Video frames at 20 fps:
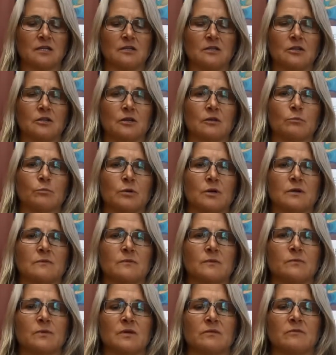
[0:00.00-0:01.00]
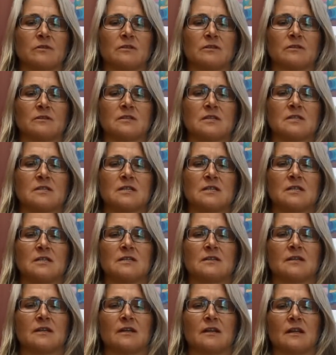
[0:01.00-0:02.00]
and you can probably be able to
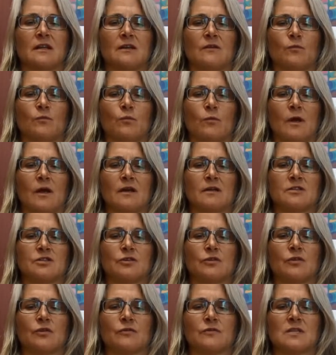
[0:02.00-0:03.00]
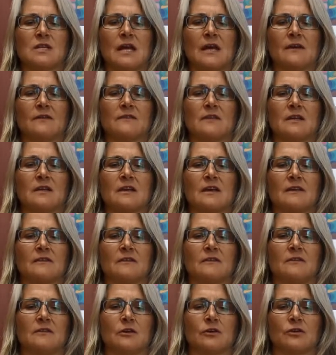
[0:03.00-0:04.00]
see that as you go down, they get
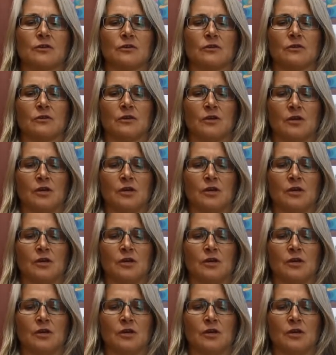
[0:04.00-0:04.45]
thicker.